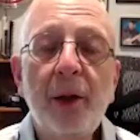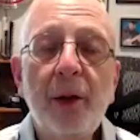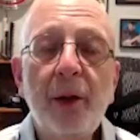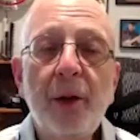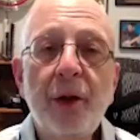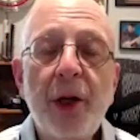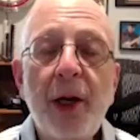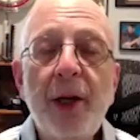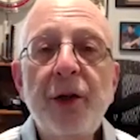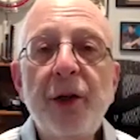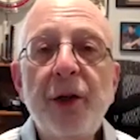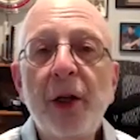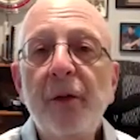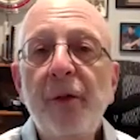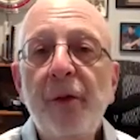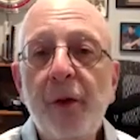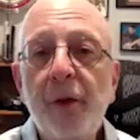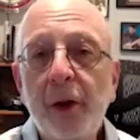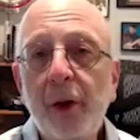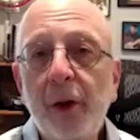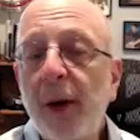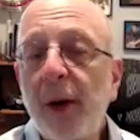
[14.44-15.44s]
Change and
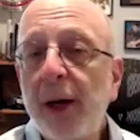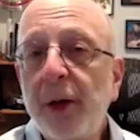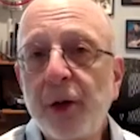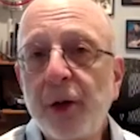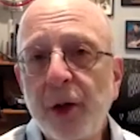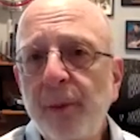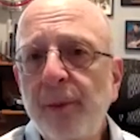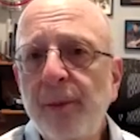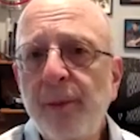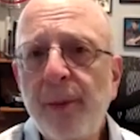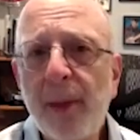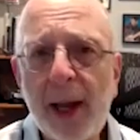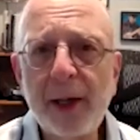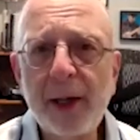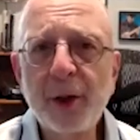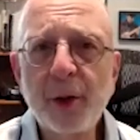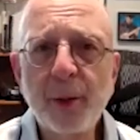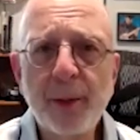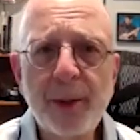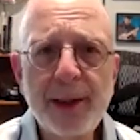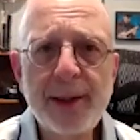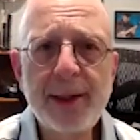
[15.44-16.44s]
Configuration
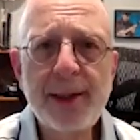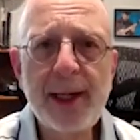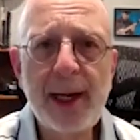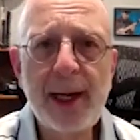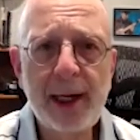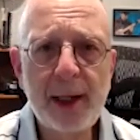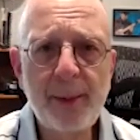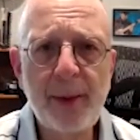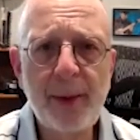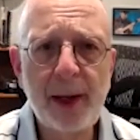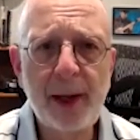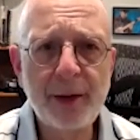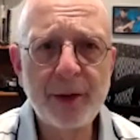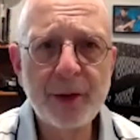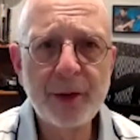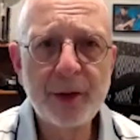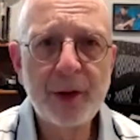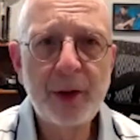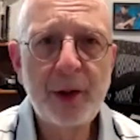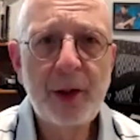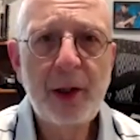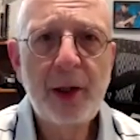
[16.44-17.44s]
Management
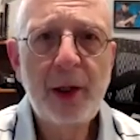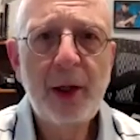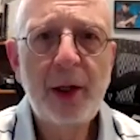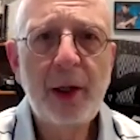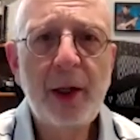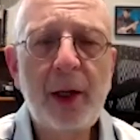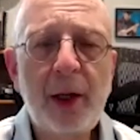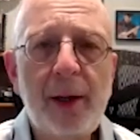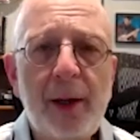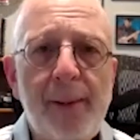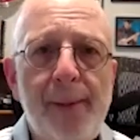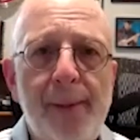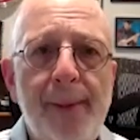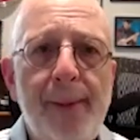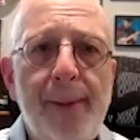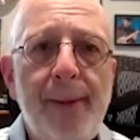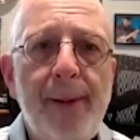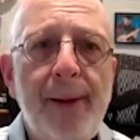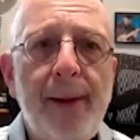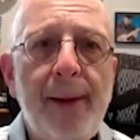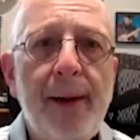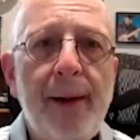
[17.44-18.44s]
Database,
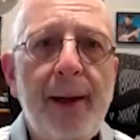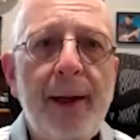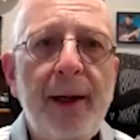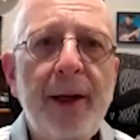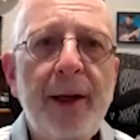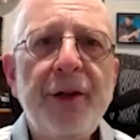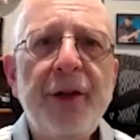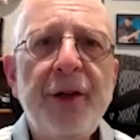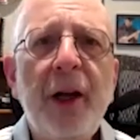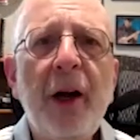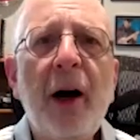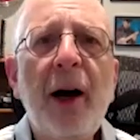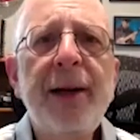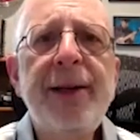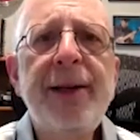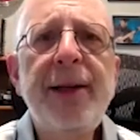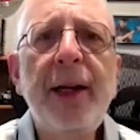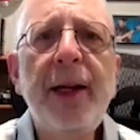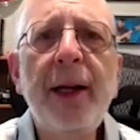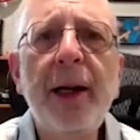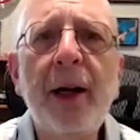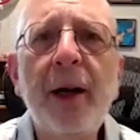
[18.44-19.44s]
is the
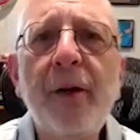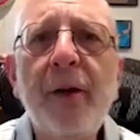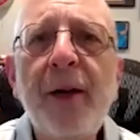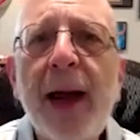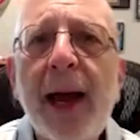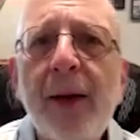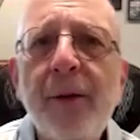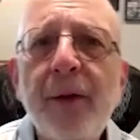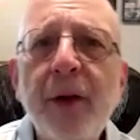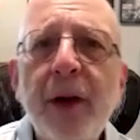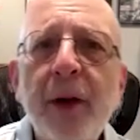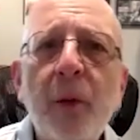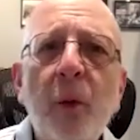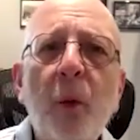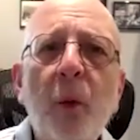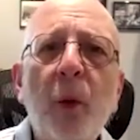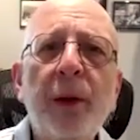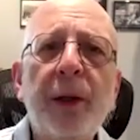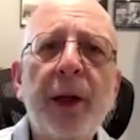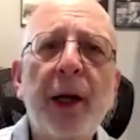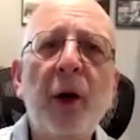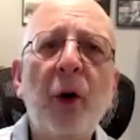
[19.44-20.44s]
idea of having
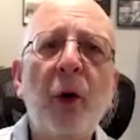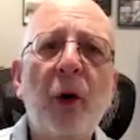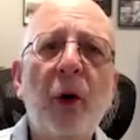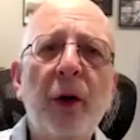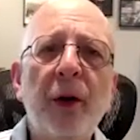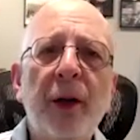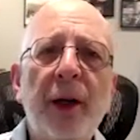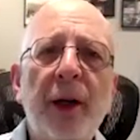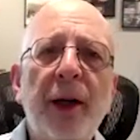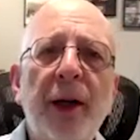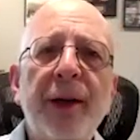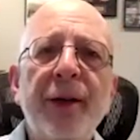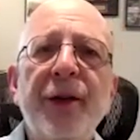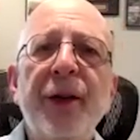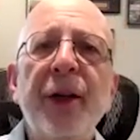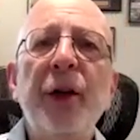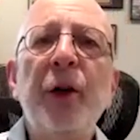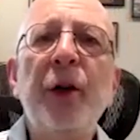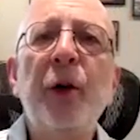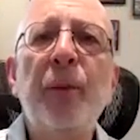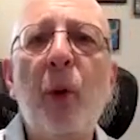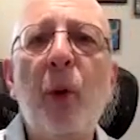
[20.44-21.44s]
what they call a
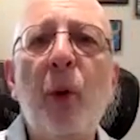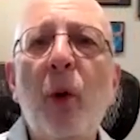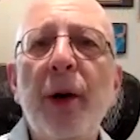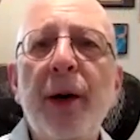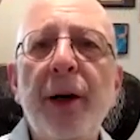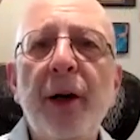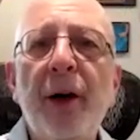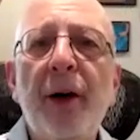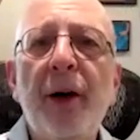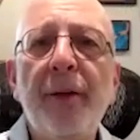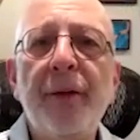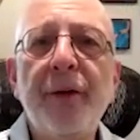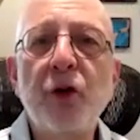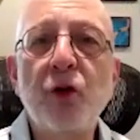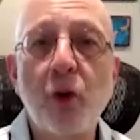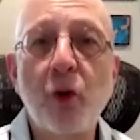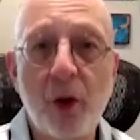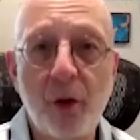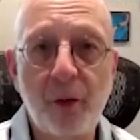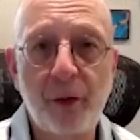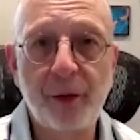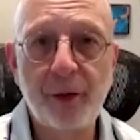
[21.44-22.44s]
single point of
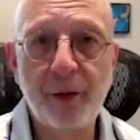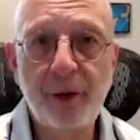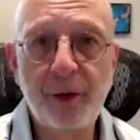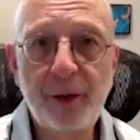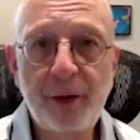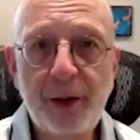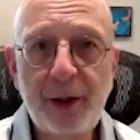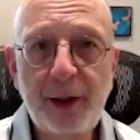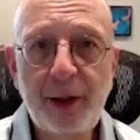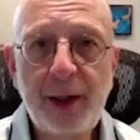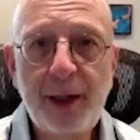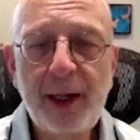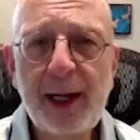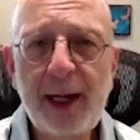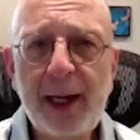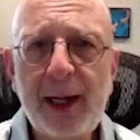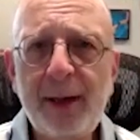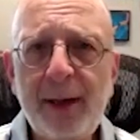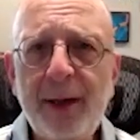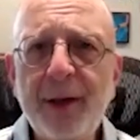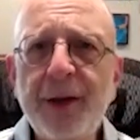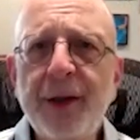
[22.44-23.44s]
truth.
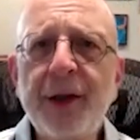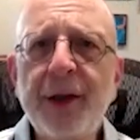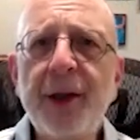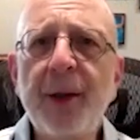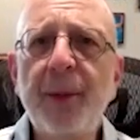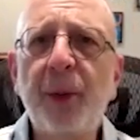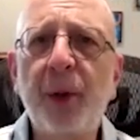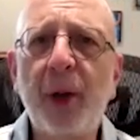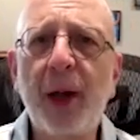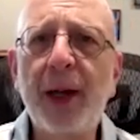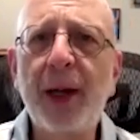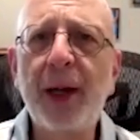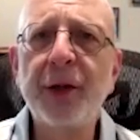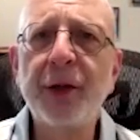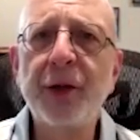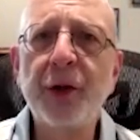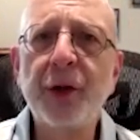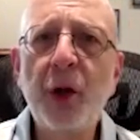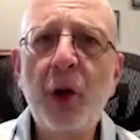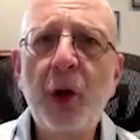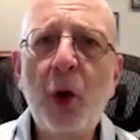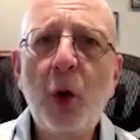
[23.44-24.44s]
And this is the
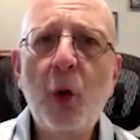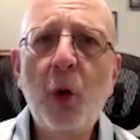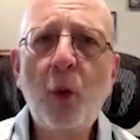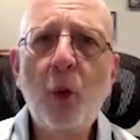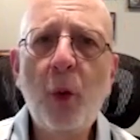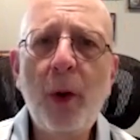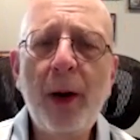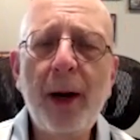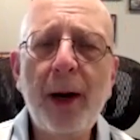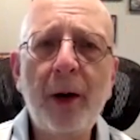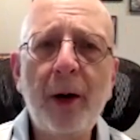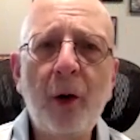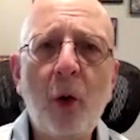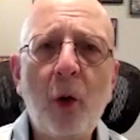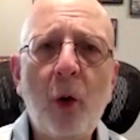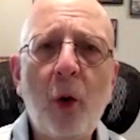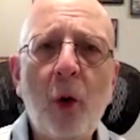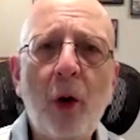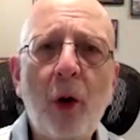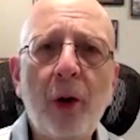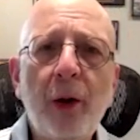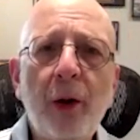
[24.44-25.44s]
place where
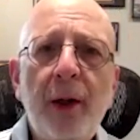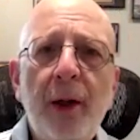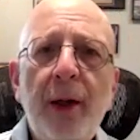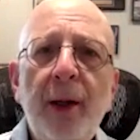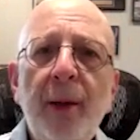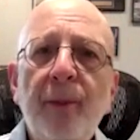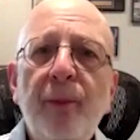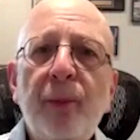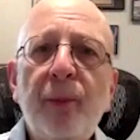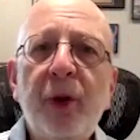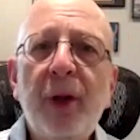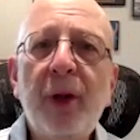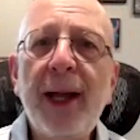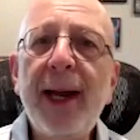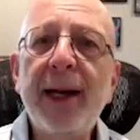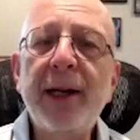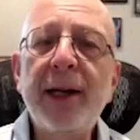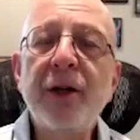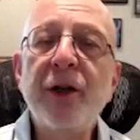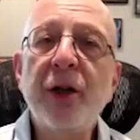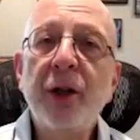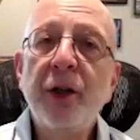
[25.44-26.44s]
all
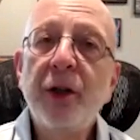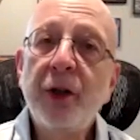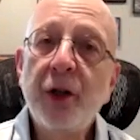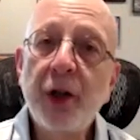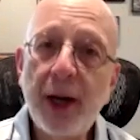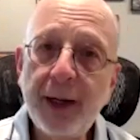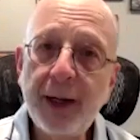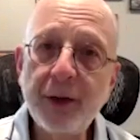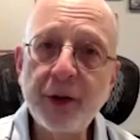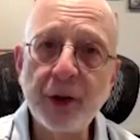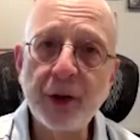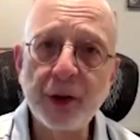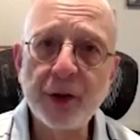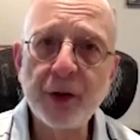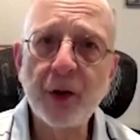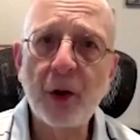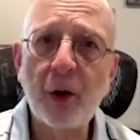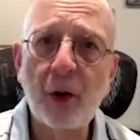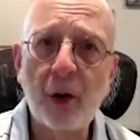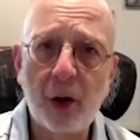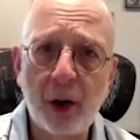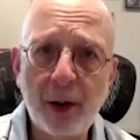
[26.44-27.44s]
planned
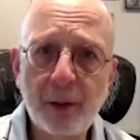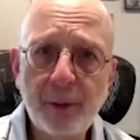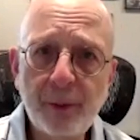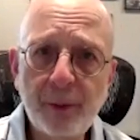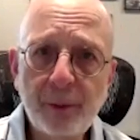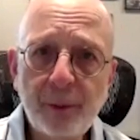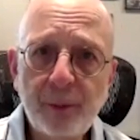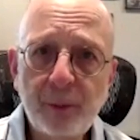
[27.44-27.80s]
changes are